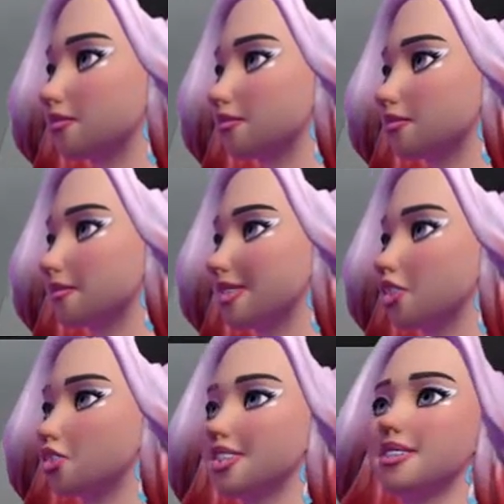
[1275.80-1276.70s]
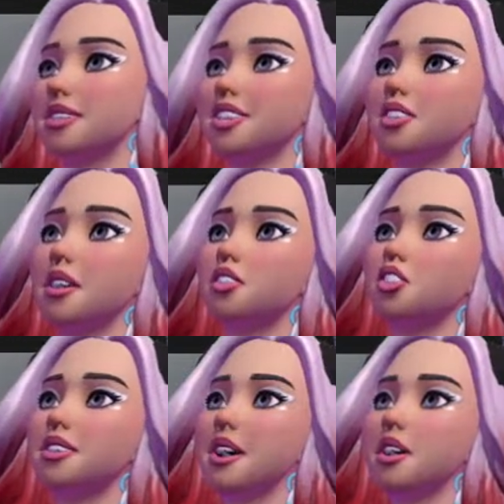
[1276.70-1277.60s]
I think seaming is the way.
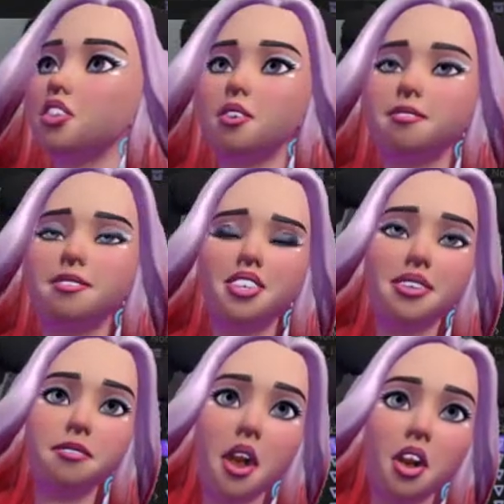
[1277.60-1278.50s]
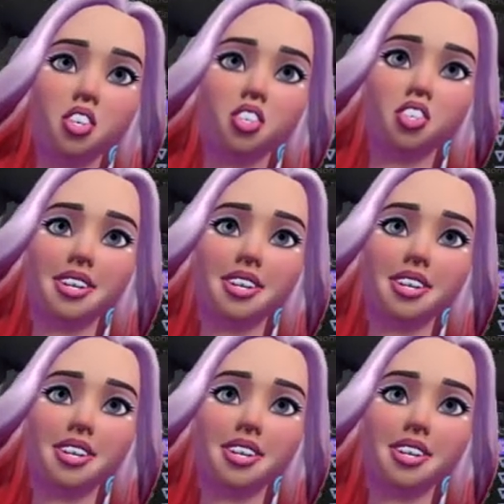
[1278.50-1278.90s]
Somebody once told me if you can master